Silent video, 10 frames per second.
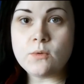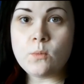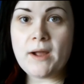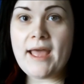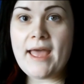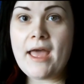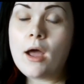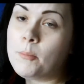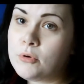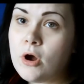wear
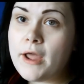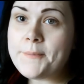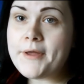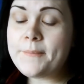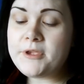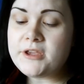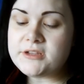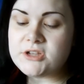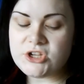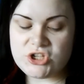a primer
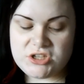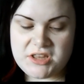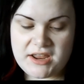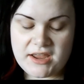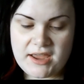because I just think